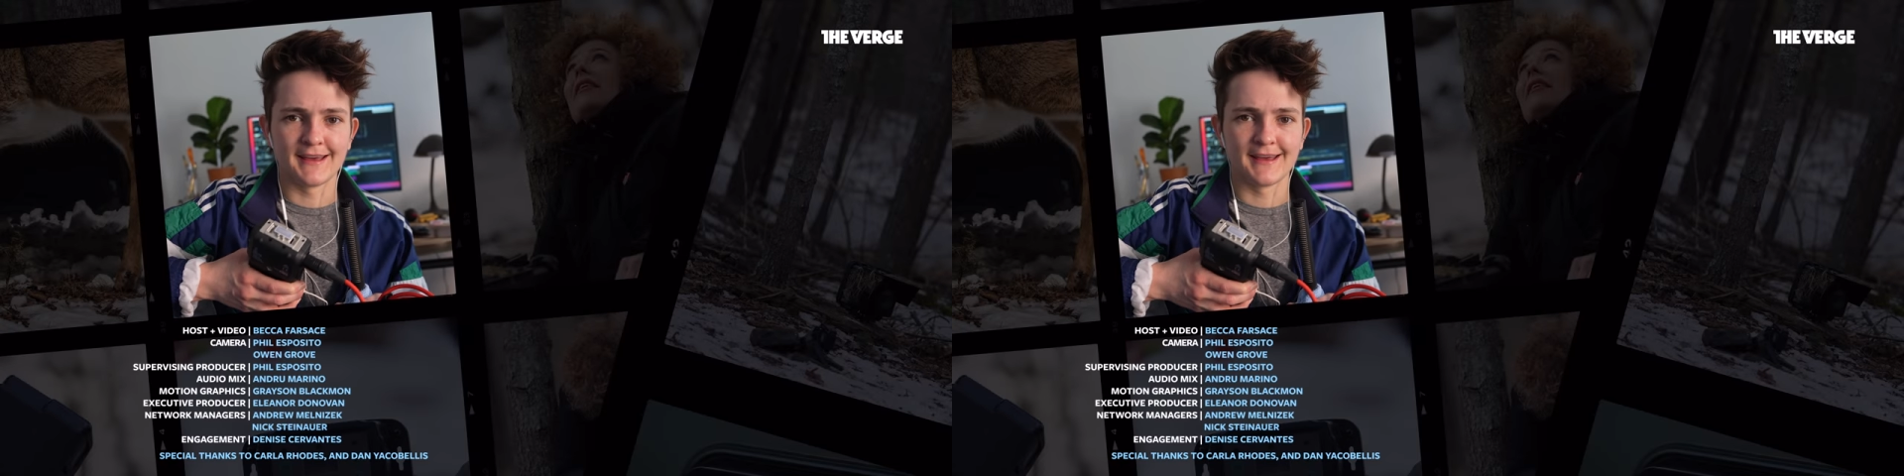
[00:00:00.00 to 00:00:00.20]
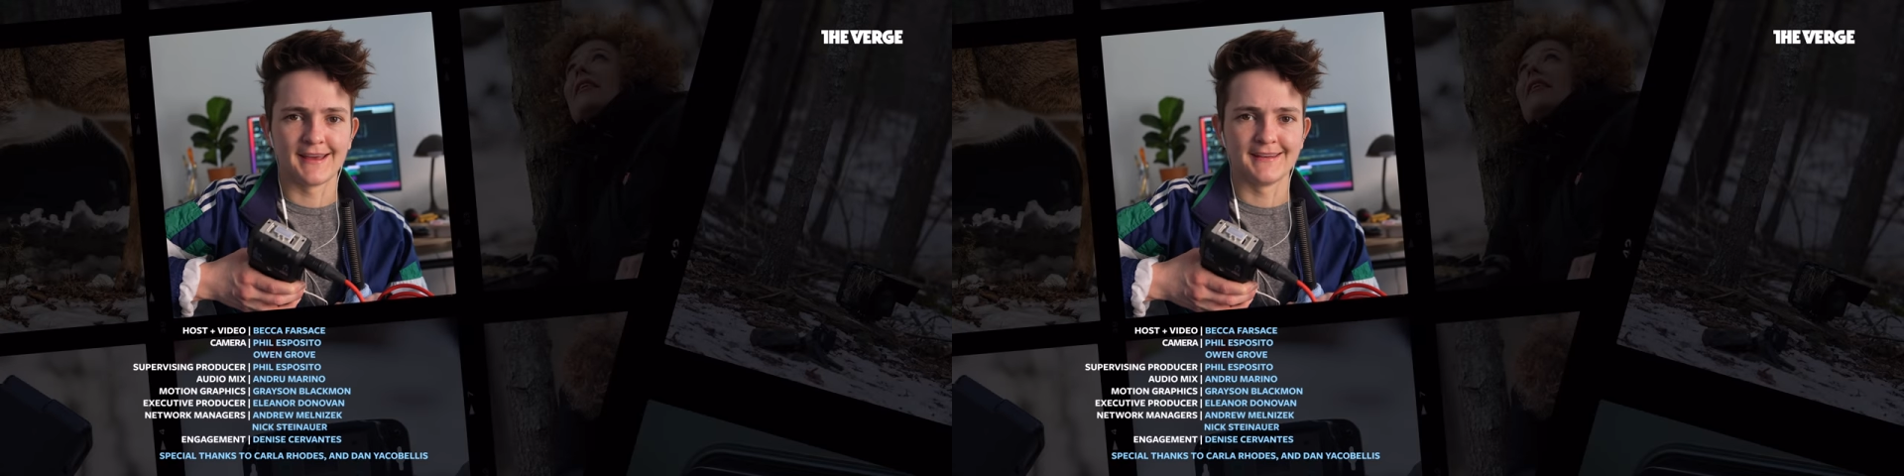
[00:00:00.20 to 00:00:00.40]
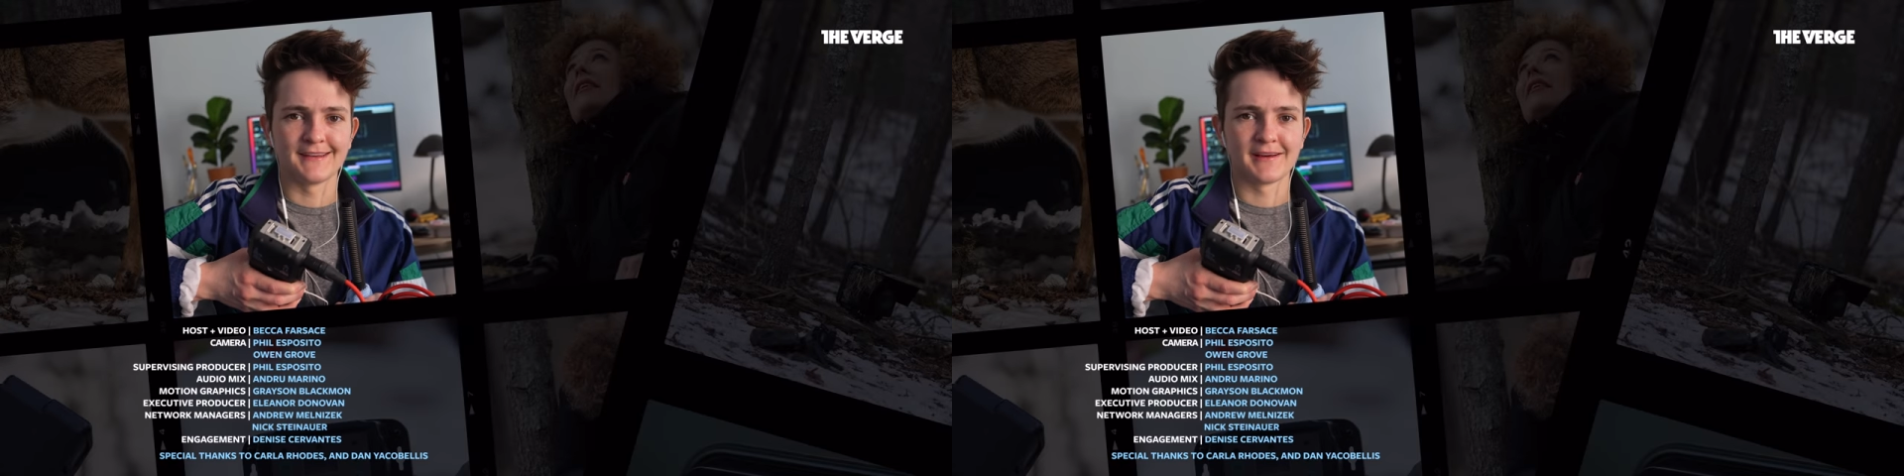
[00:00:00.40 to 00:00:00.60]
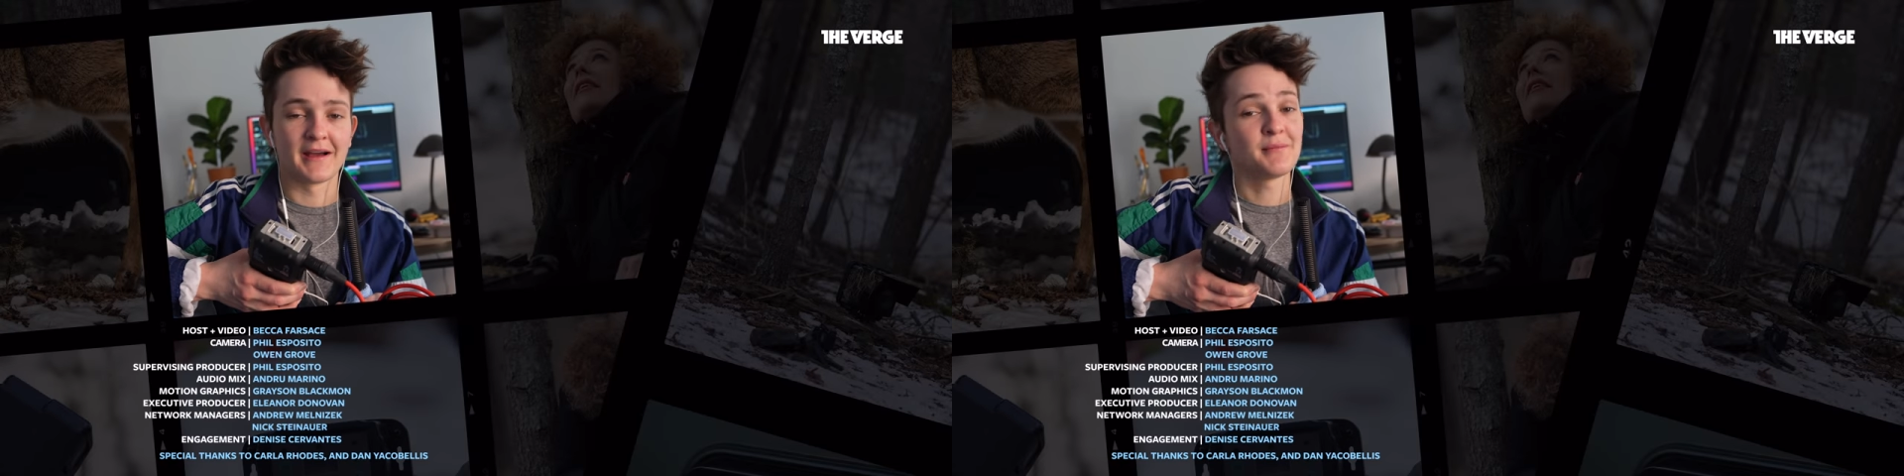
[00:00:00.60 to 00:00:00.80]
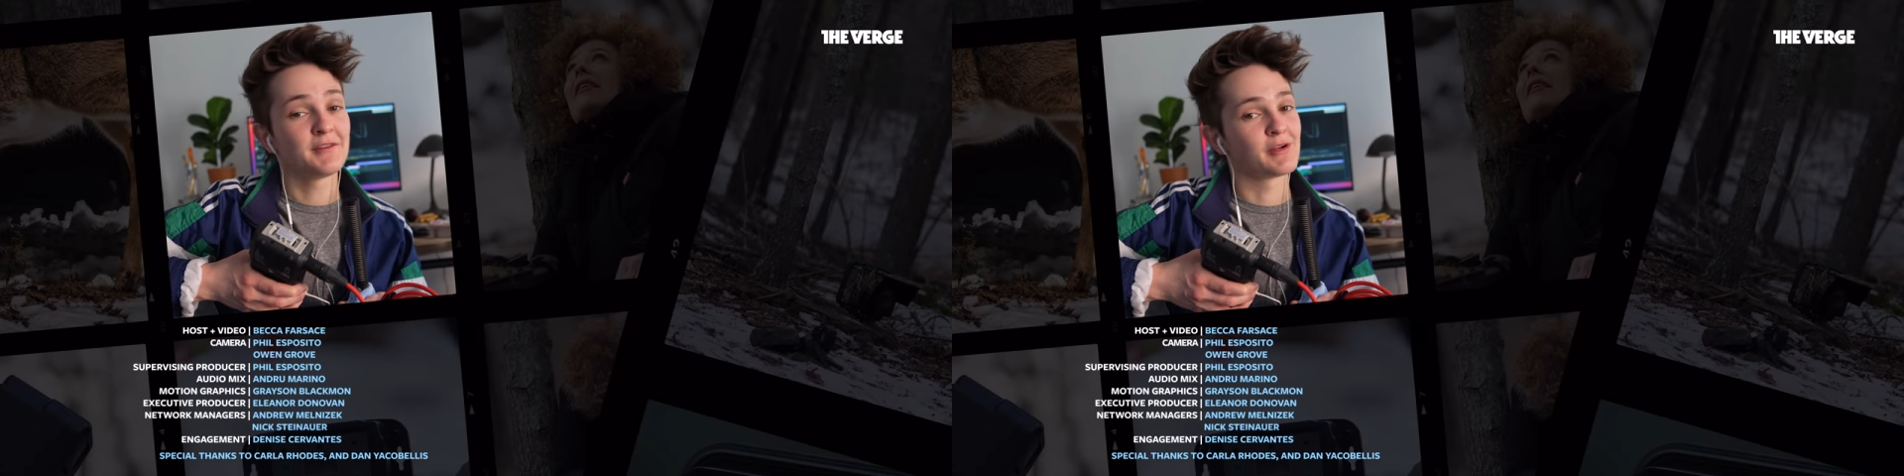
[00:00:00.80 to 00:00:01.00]
and uh,
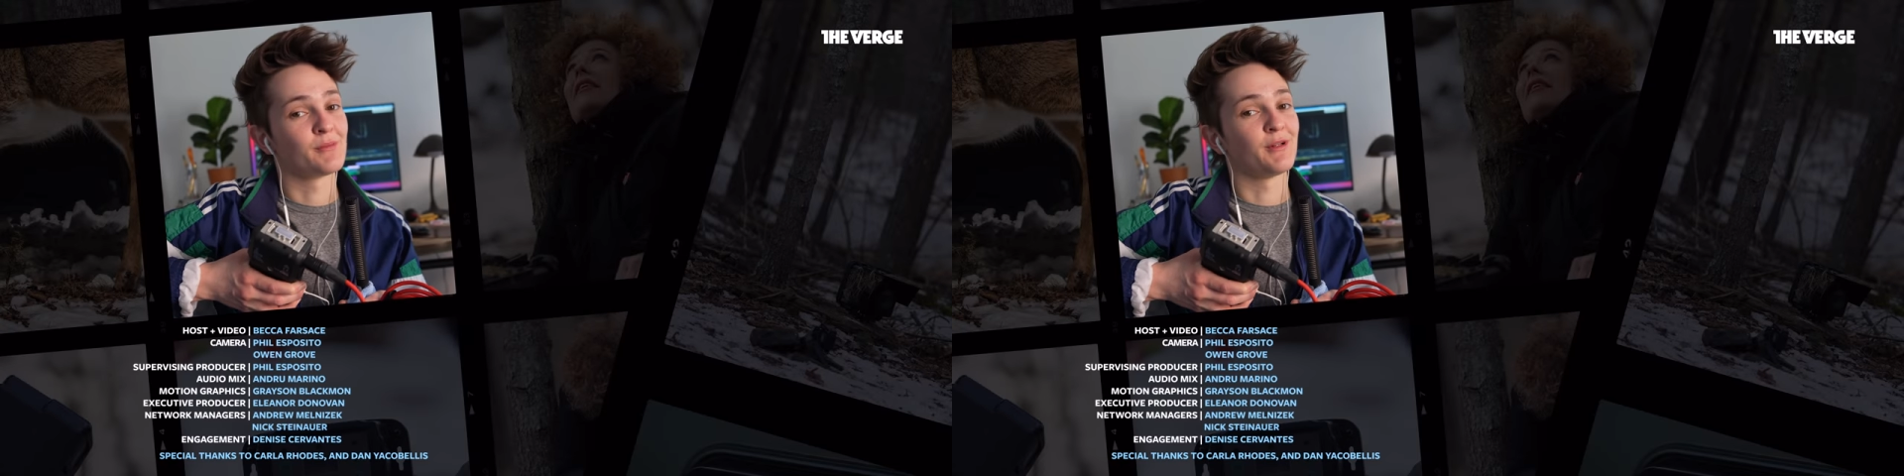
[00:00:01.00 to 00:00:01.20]
I'm having a